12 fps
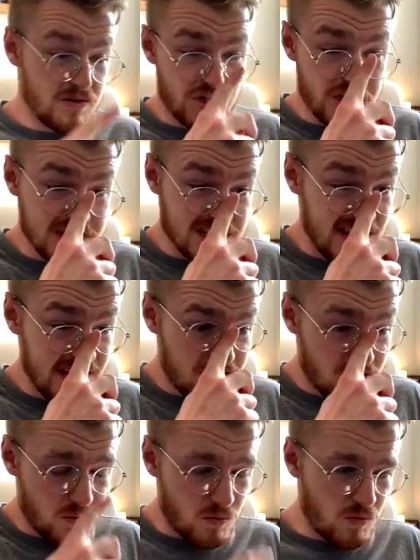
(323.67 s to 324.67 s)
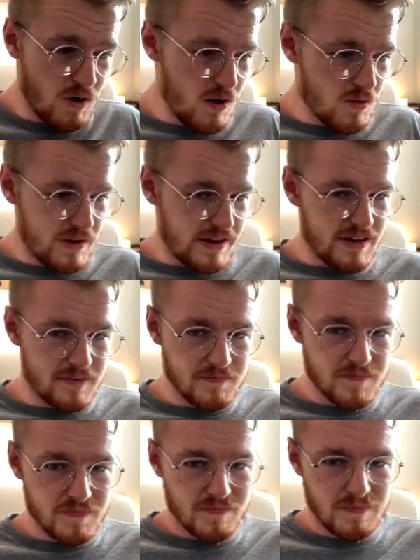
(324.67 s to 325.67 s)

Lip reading: Just like the rowing,